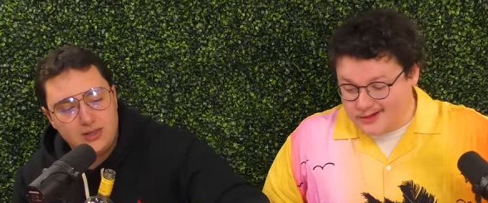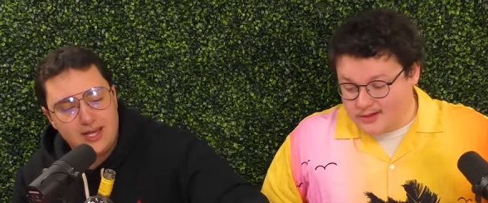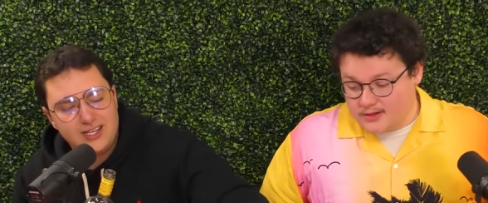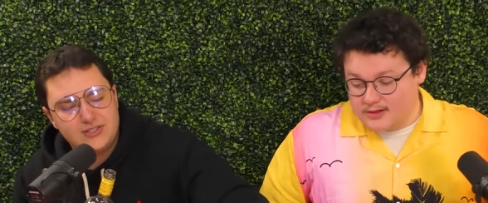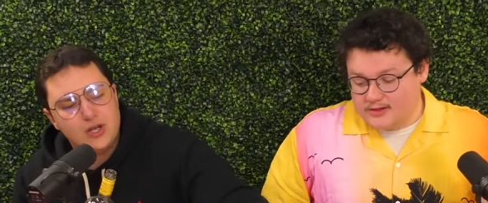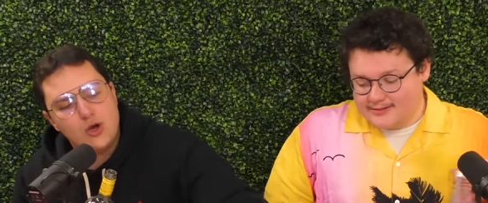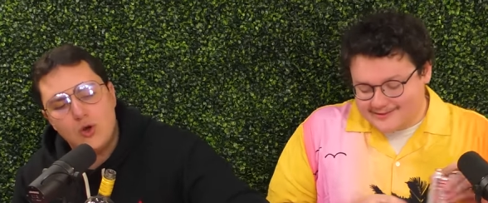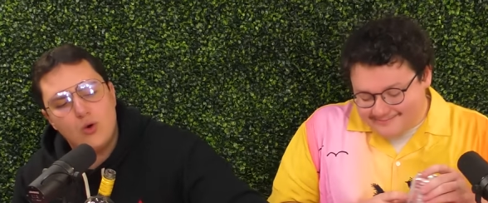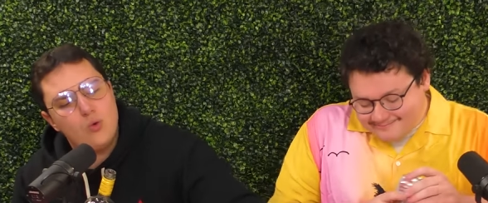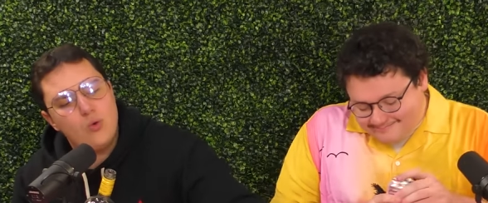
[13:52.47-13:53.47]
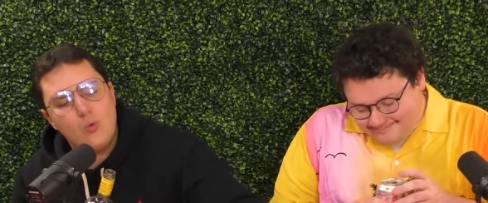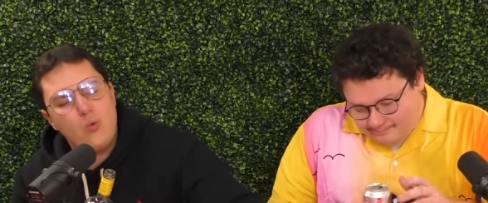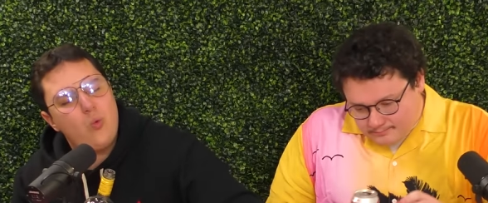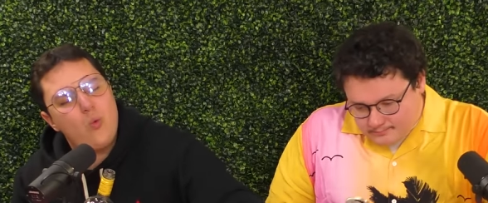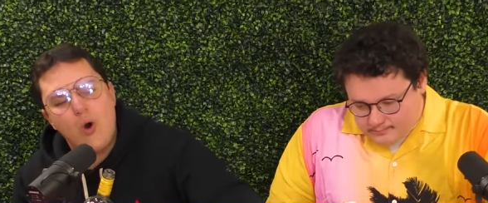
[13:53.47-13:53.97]
Speaker 1: that is
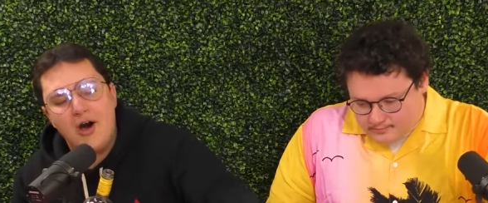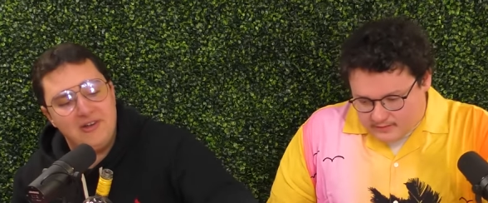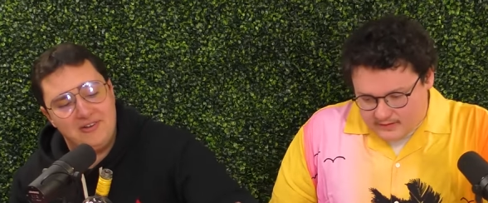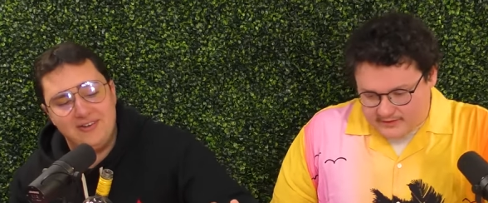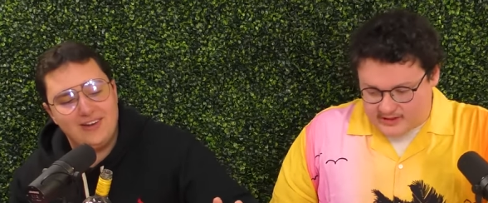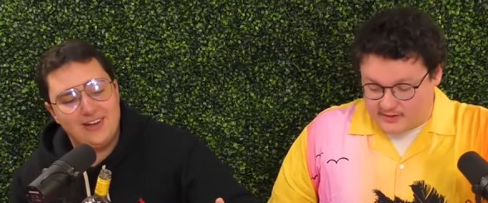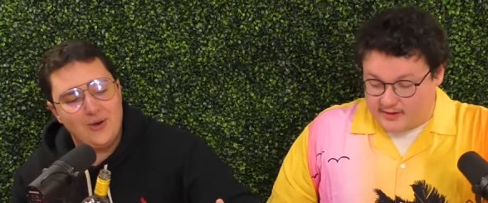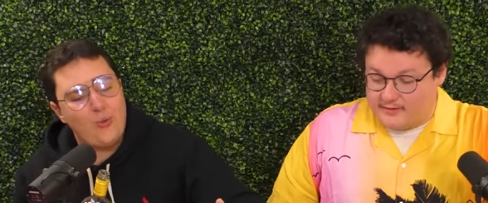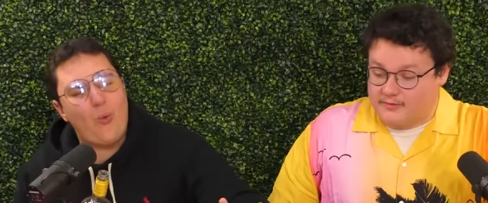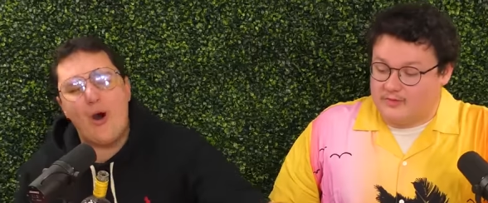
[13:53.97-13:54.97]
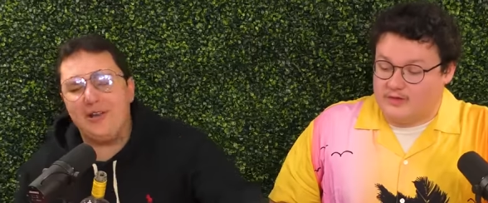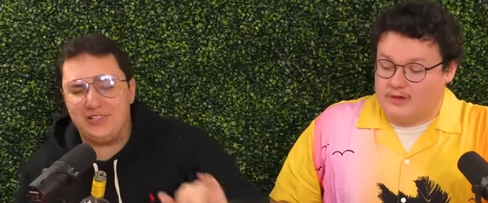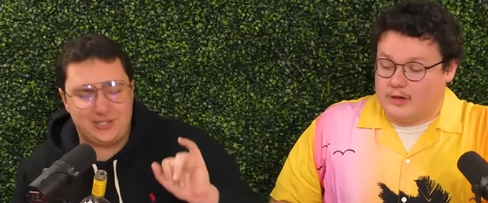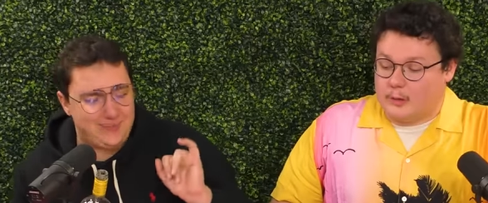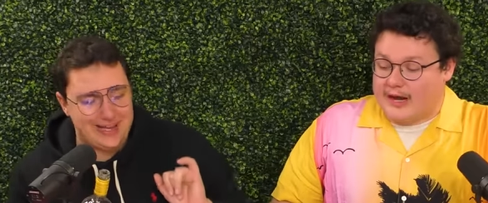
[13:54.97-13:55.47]
one. First of all, one
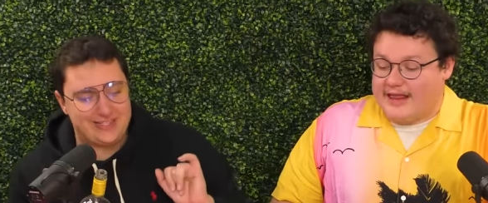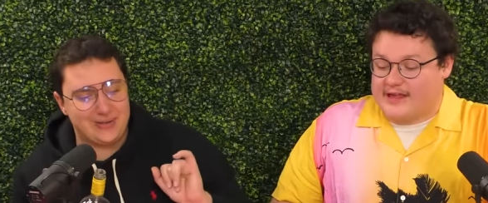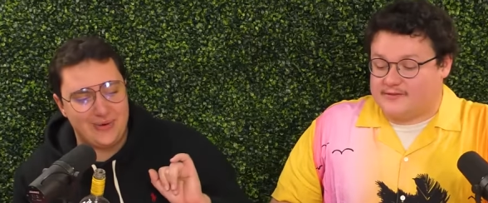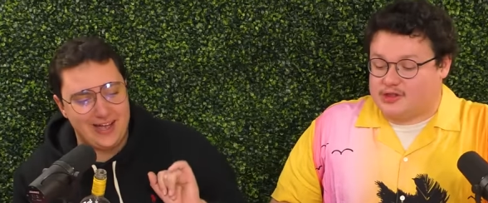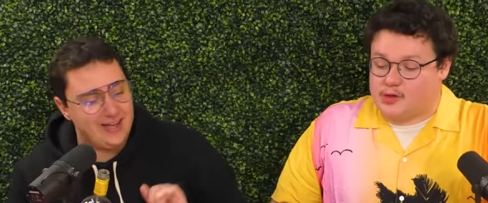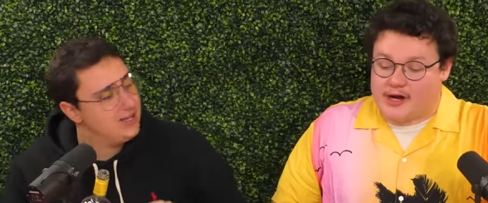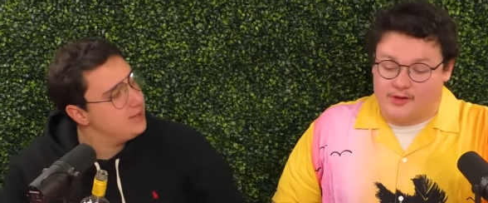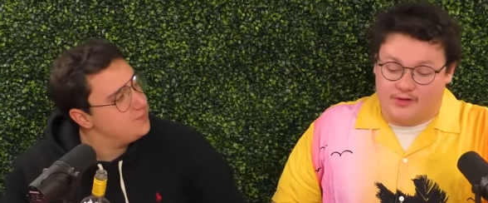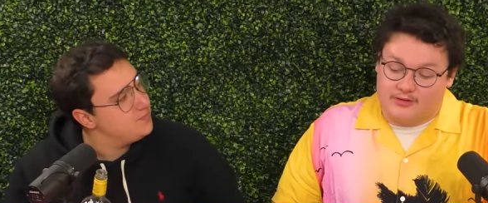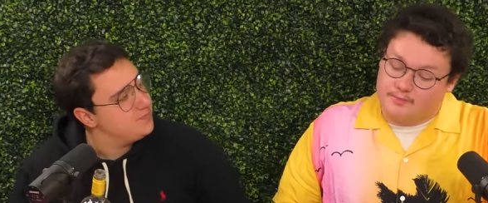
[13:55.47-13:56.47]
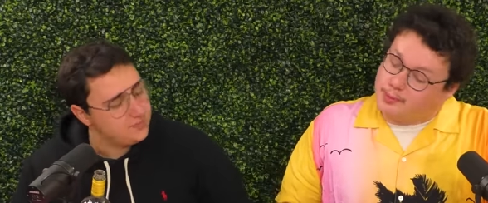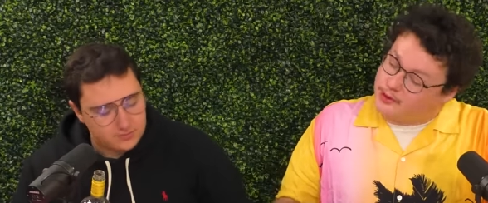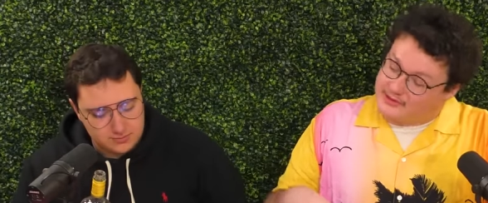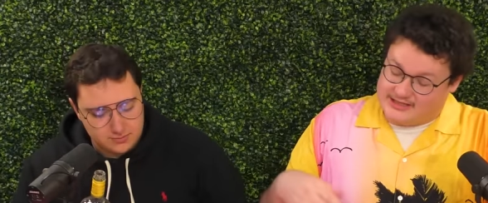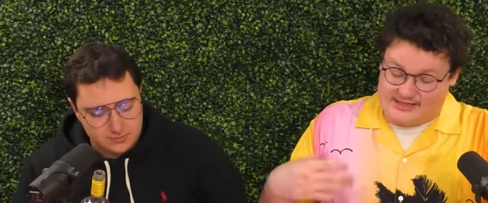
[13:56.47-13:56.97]
space When I think away. of
Speaker 2: tranquil,
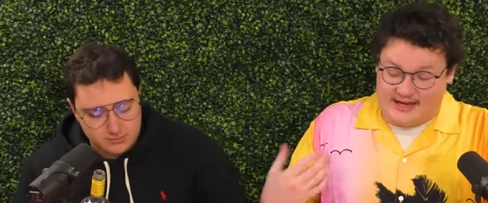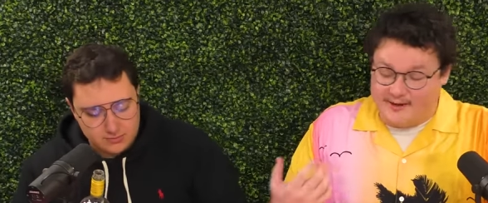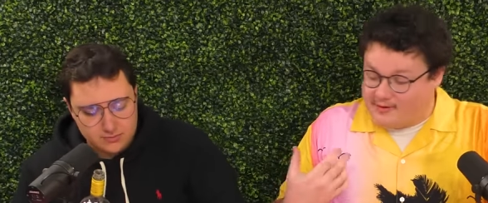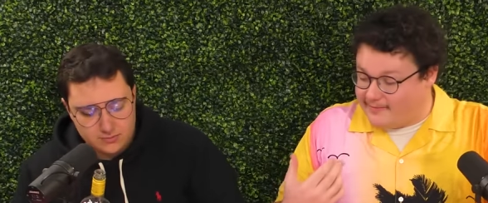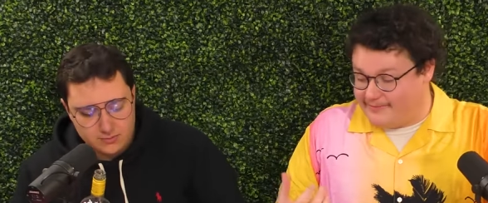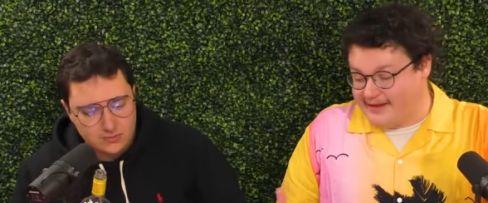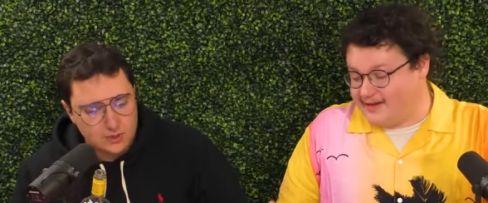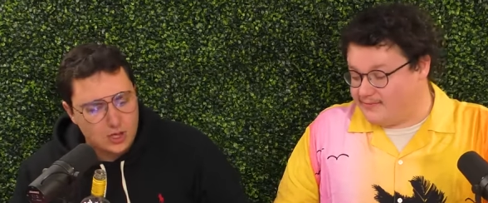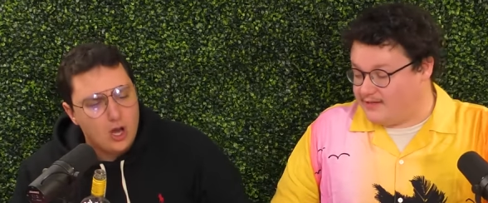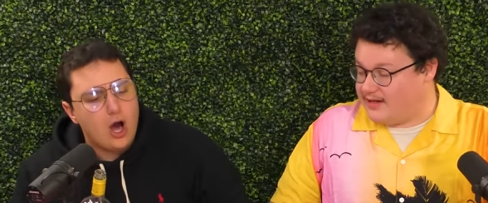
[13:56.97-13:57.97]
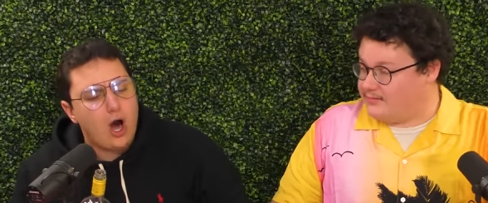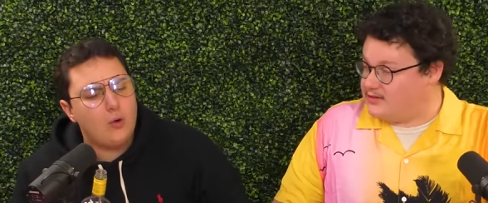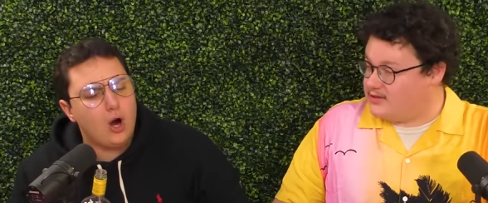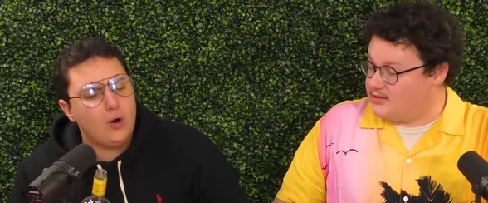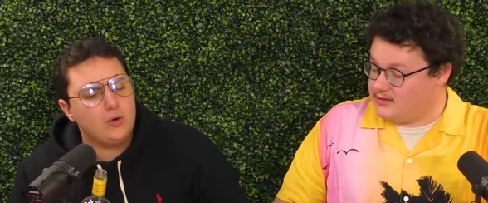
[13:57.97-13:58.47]
blue is not what I'm thinking, babe.
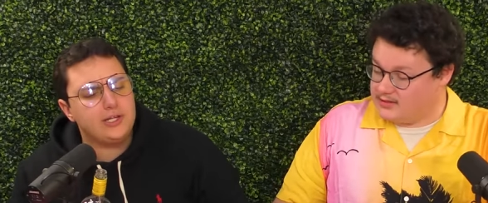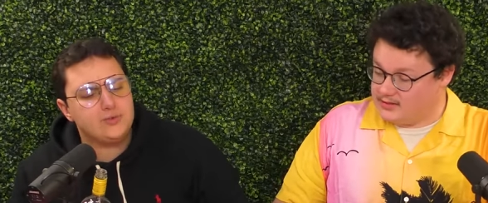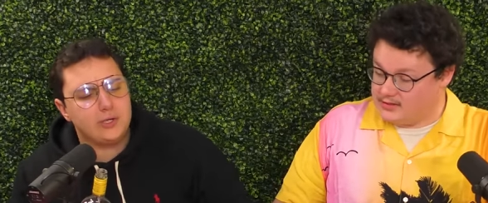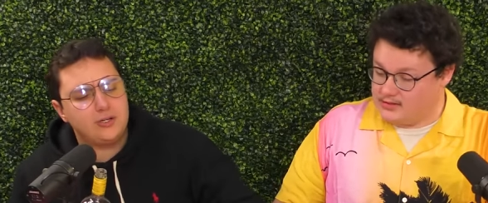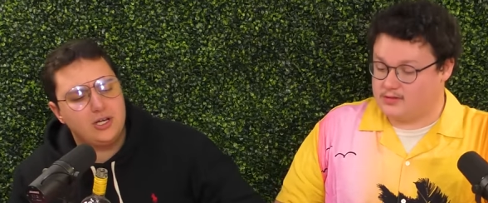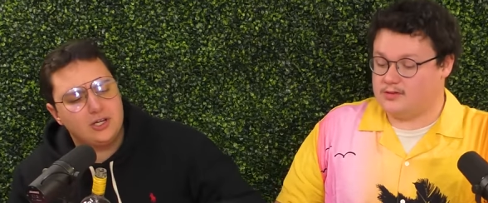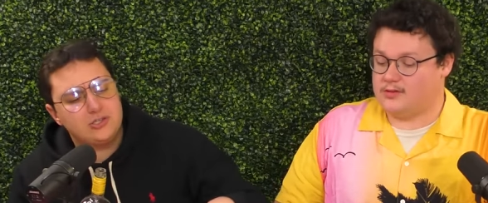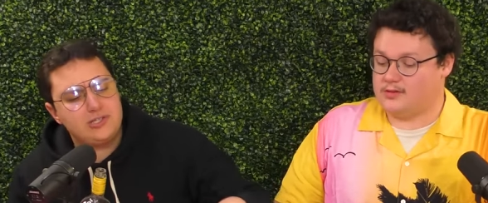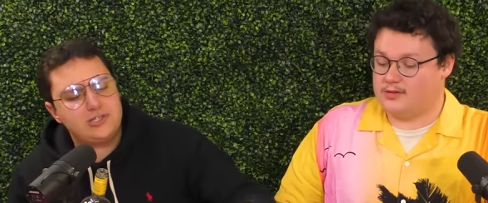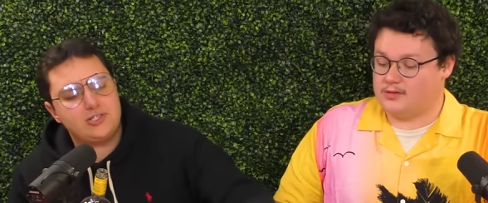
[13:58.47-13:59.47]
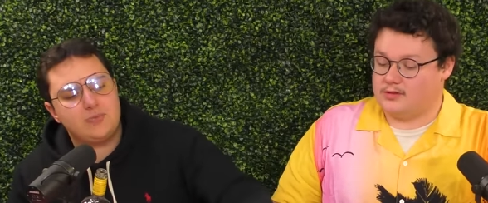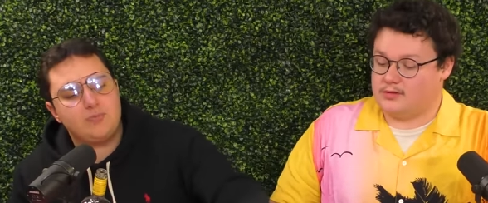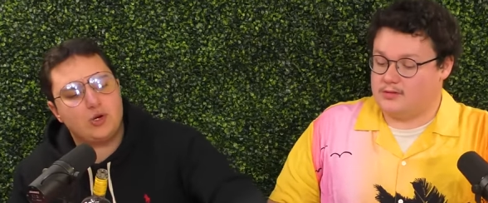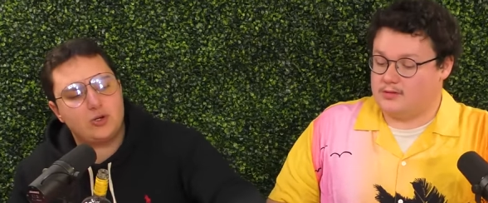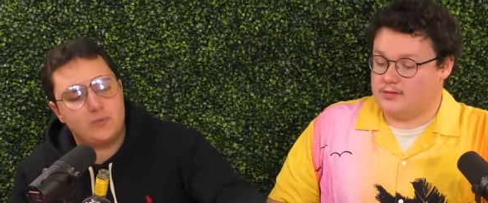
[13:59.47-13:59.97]
Oh, oh,
Speaker 1: that's weird. Because this is a
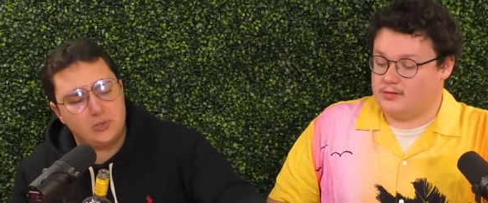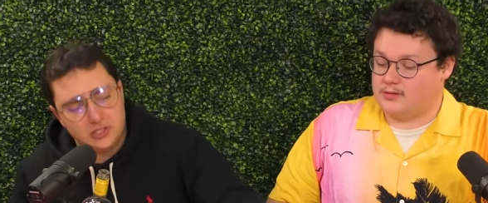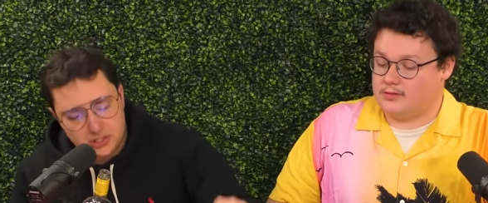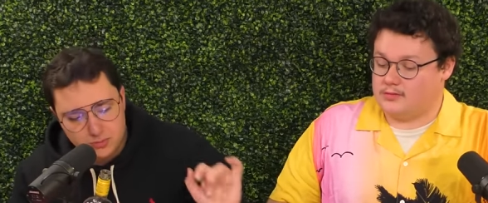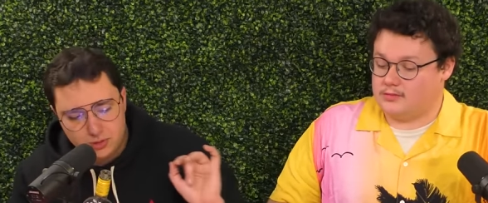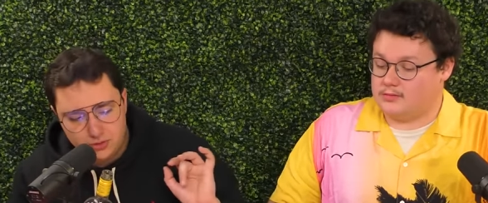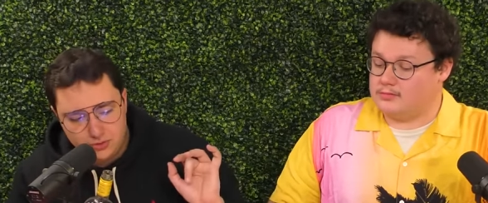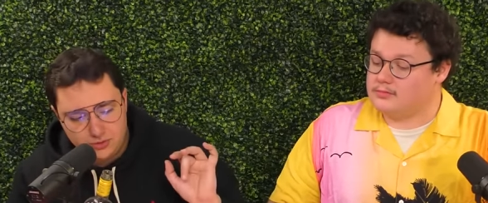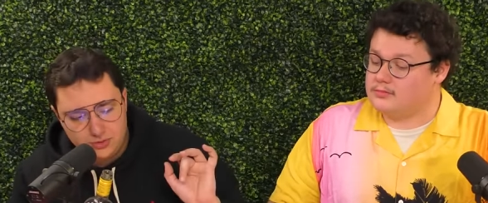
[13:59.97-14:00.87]
purplish blue.